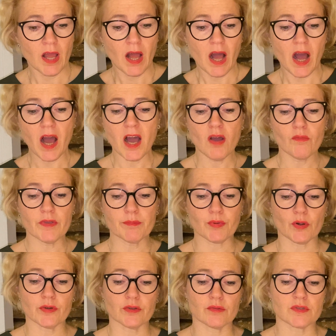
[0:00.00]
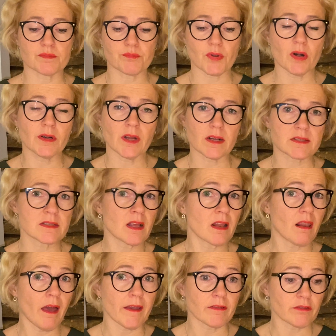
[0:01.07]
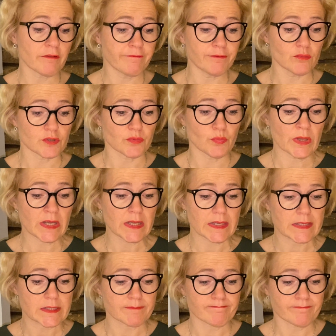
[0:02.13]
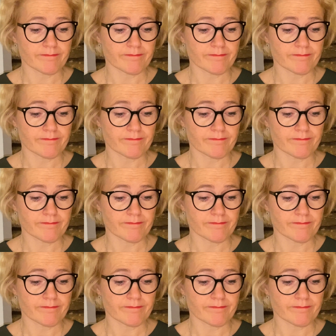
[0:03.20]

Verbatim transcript: how we produce products like the food we eat.